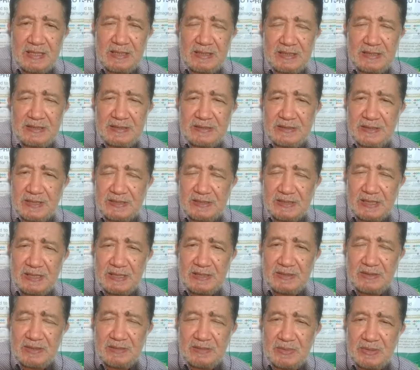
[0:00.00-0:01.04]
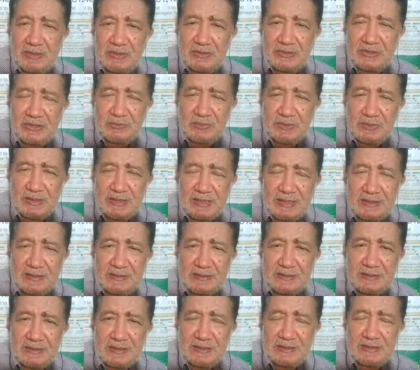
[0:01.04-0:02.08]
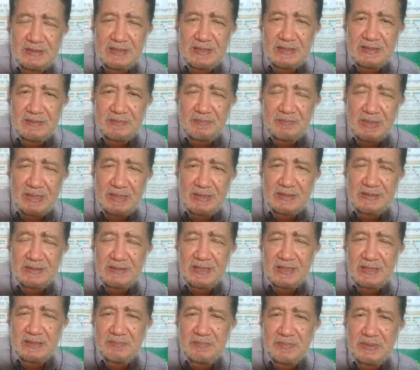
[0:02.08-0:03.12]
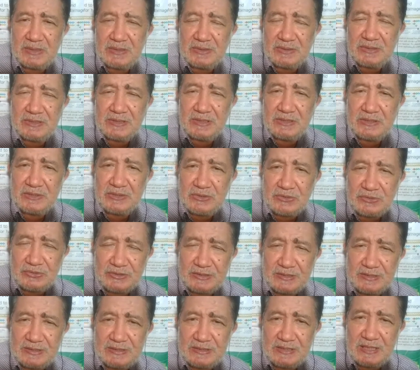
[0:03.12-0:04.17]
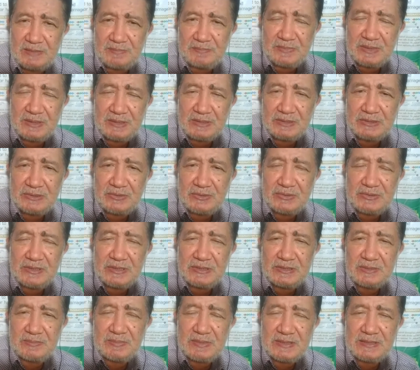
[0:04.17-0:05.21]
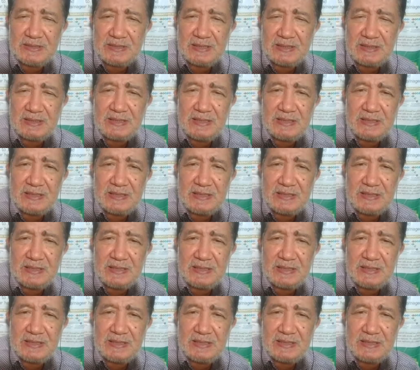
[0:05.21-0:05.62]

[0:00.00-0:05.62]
Intracellular because it will enter the cell, parasite because it uses up the resources of the cell.